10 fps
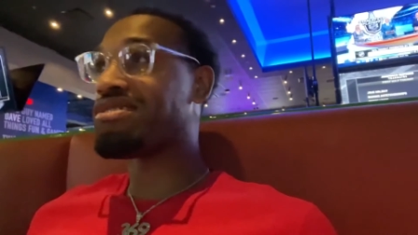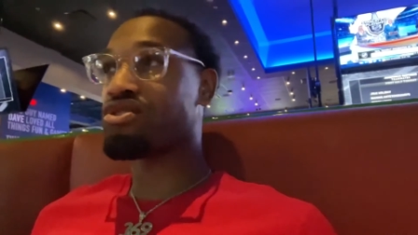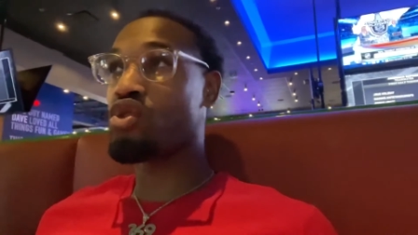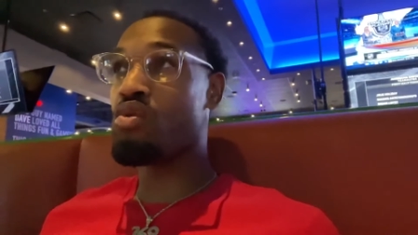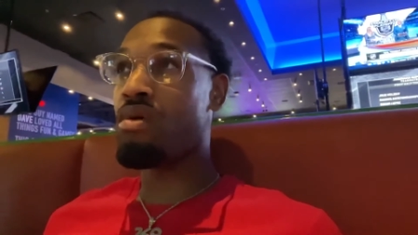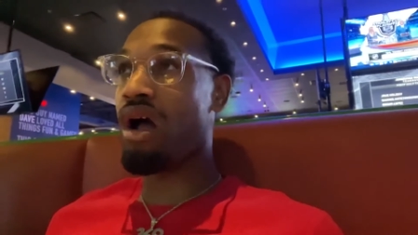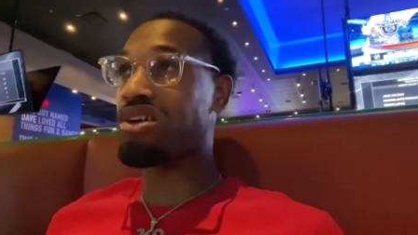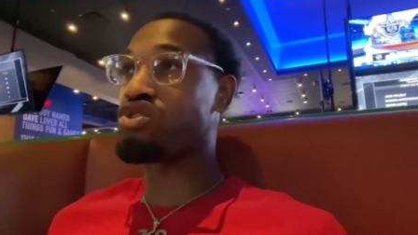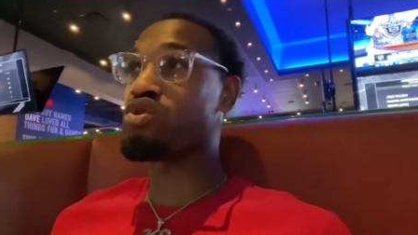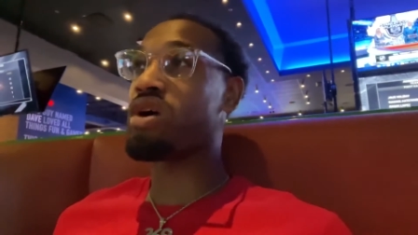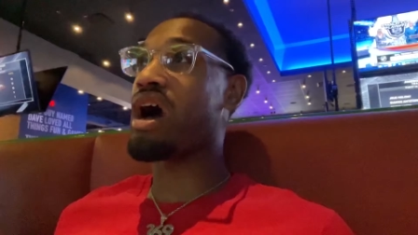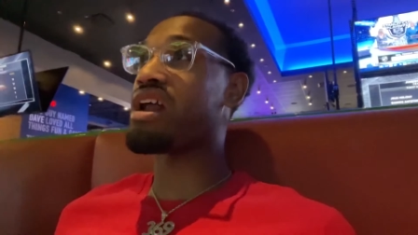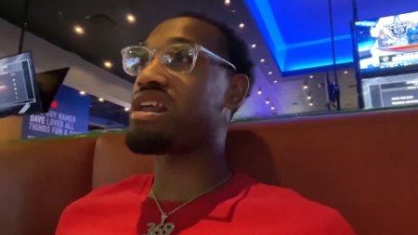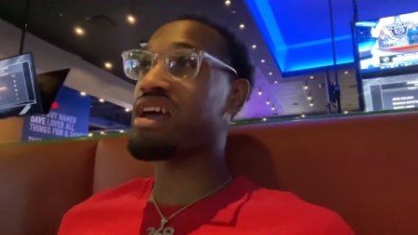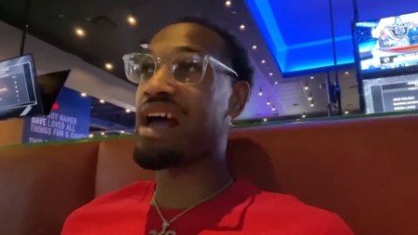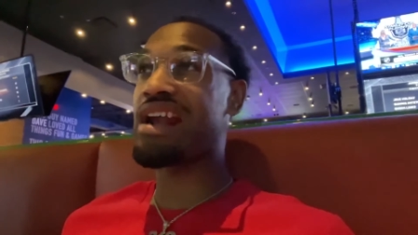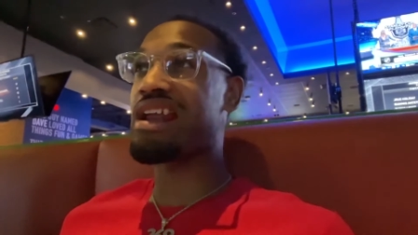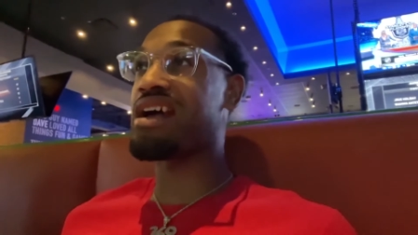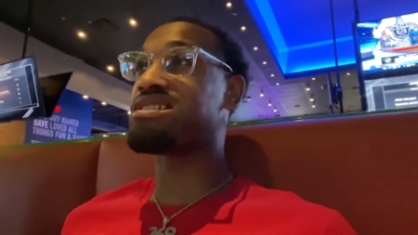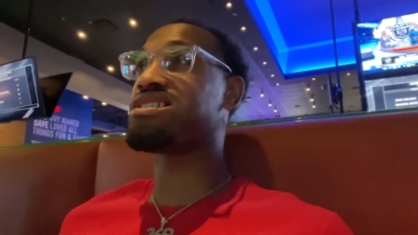Too much. Jrue Holiday got
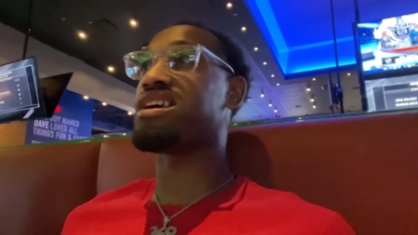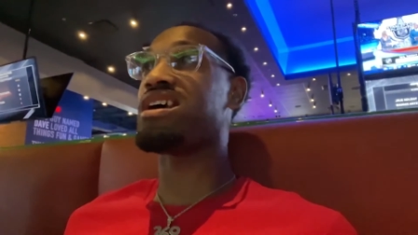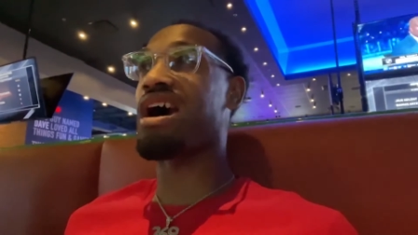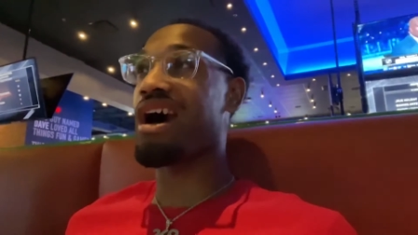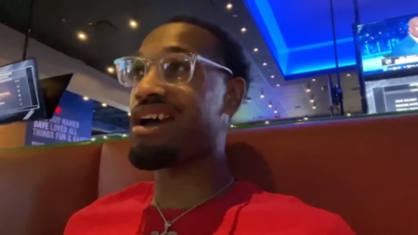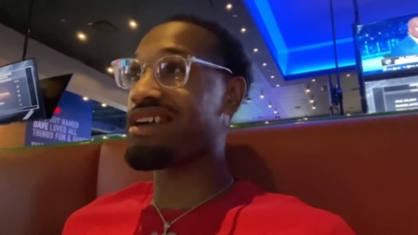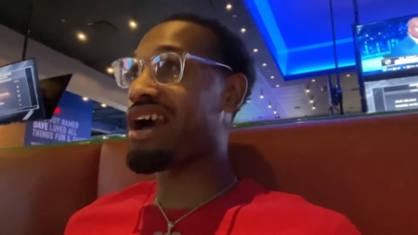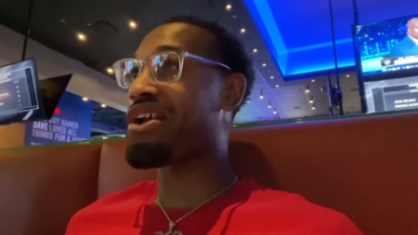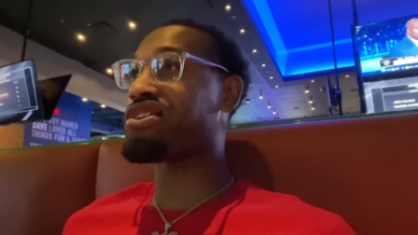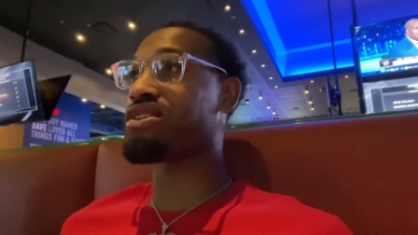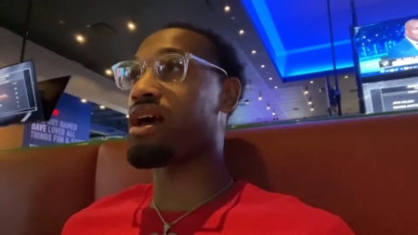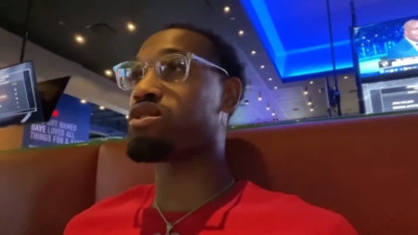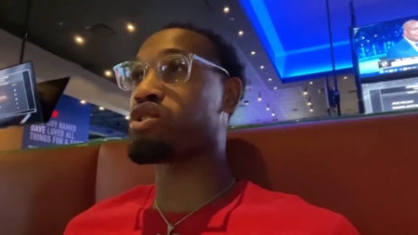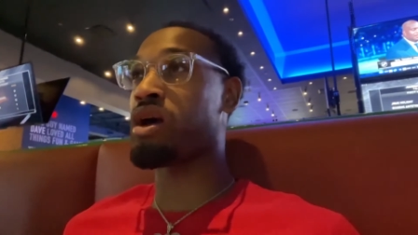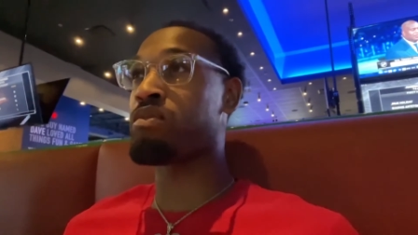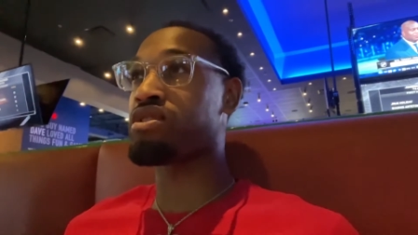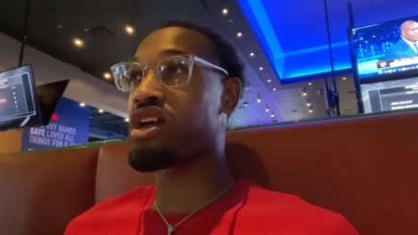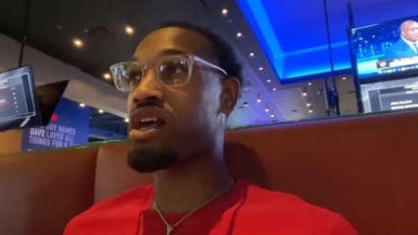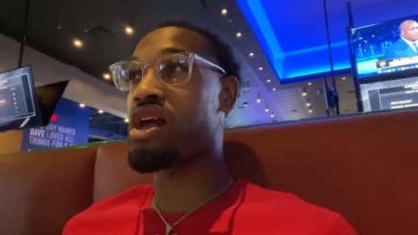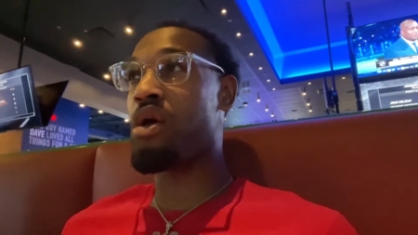19. Giannis got
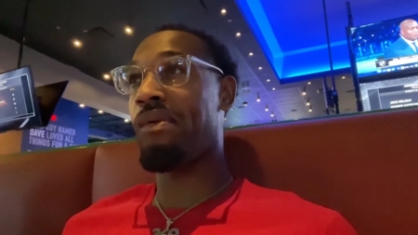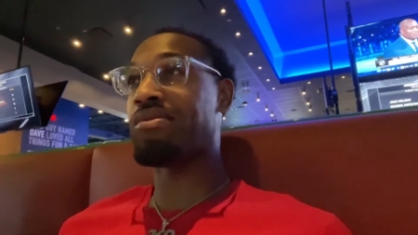17.